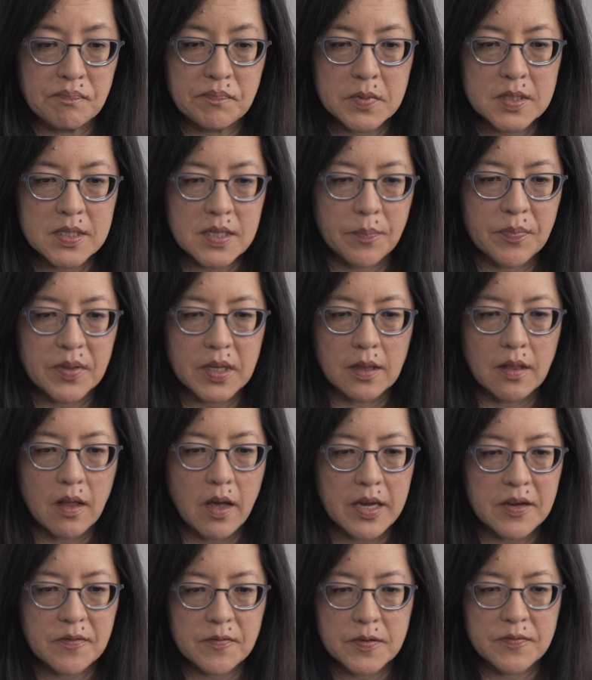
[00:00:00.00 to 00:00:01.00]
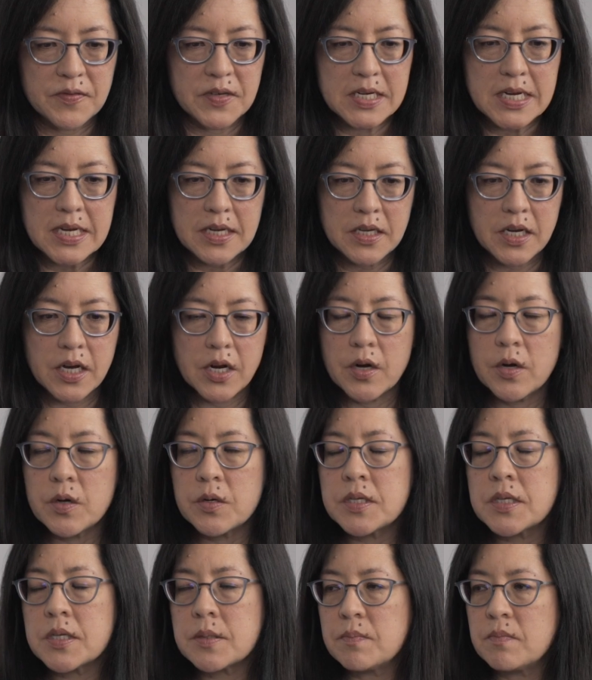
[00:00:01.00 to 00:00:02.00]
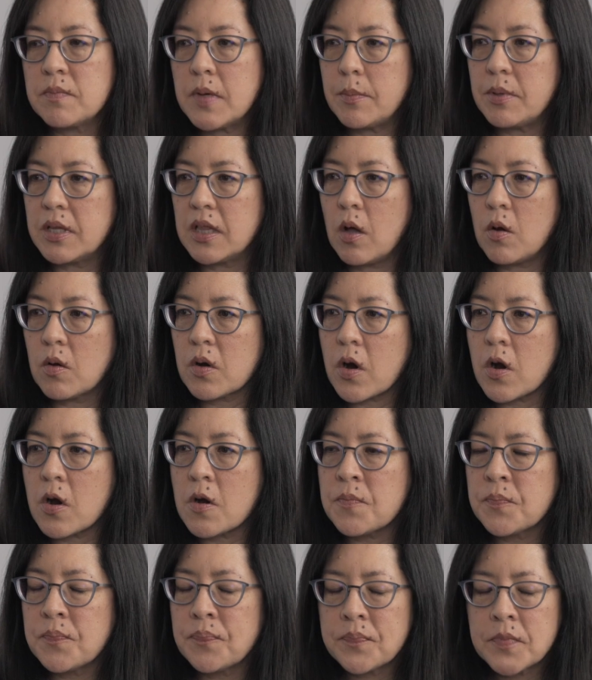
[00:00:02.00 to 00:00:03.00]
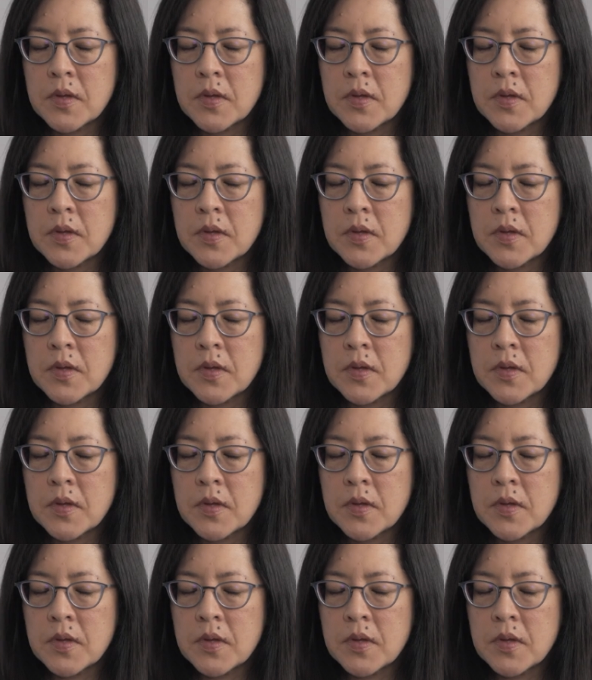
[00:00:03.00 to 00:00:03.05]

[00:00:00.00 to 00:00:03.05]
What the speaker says: something like 15 years, maybe longer.